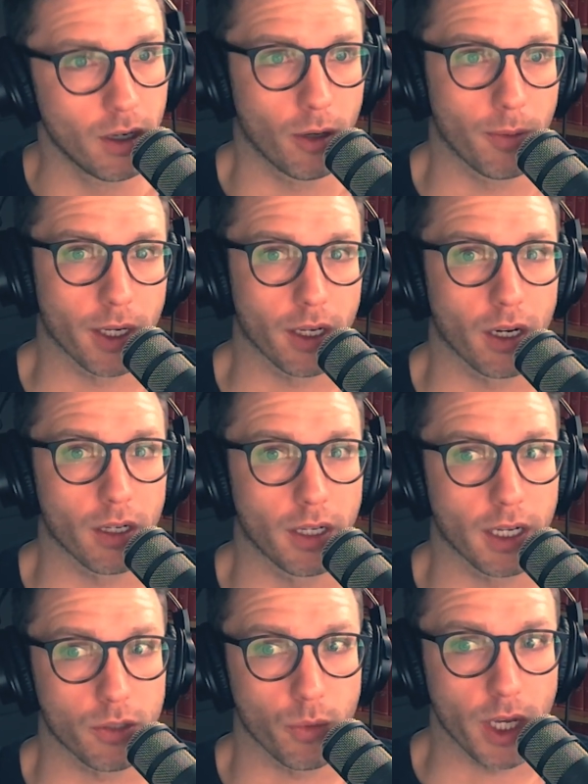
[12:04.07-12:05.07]
Oh my God,
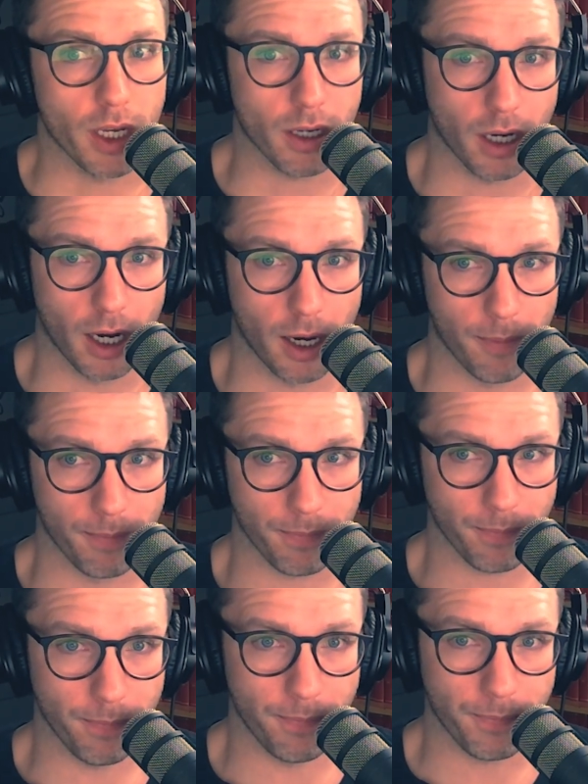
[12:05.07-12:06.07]
next week.
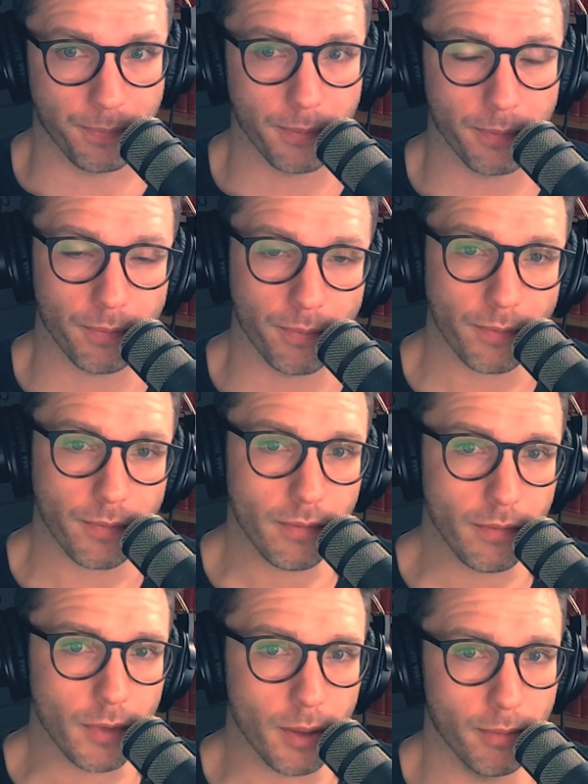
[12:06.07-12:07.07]

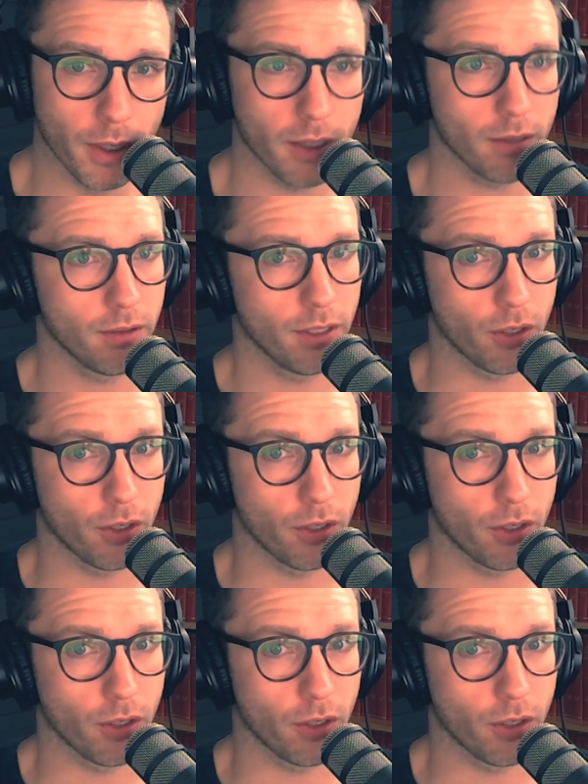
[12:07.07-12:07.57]
But,